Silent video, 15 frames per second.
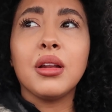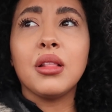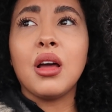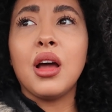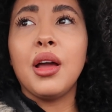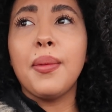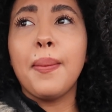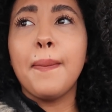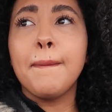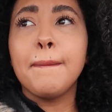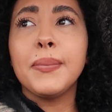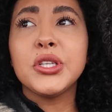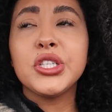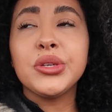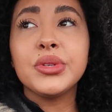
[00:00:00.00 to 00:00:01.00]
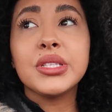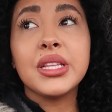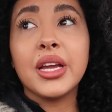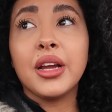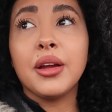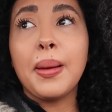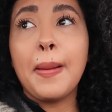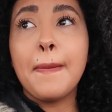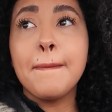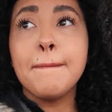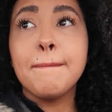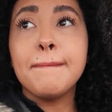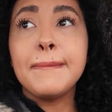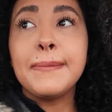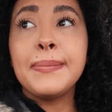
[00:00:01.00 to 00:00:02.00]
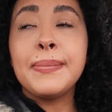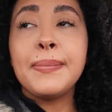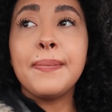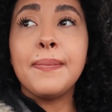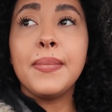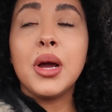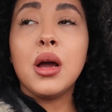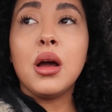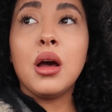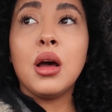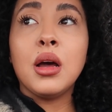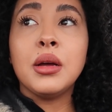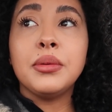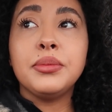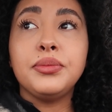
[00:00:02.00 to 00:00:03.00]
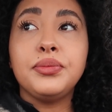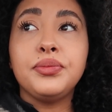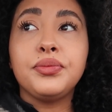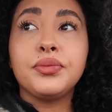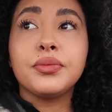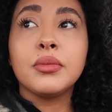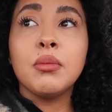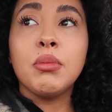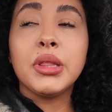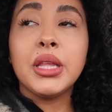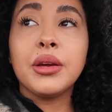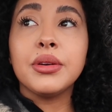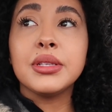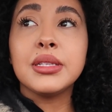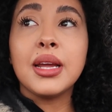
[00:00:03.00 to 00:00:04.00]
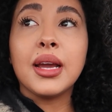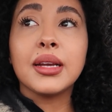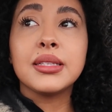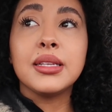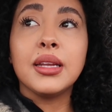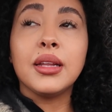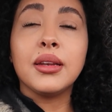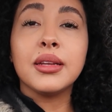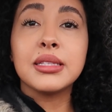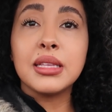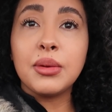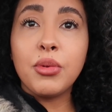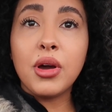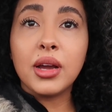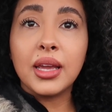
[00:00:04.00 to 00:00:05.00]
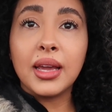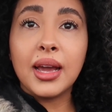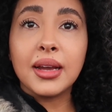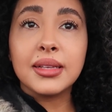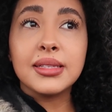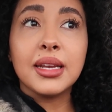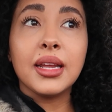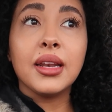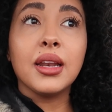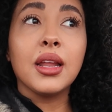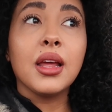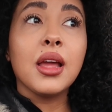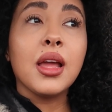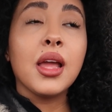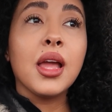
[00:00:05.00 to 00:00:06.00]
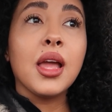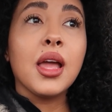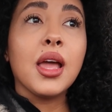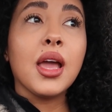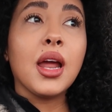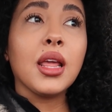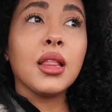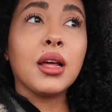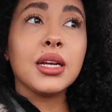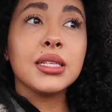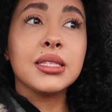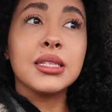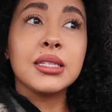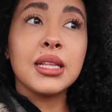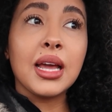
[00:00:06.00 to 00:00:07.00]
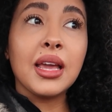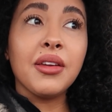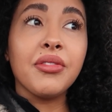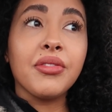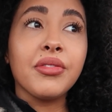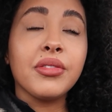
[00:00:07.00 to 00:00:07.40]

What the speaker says: it a lot. She was there, but there was an accident, a sleepwalking accident, and he lost his life,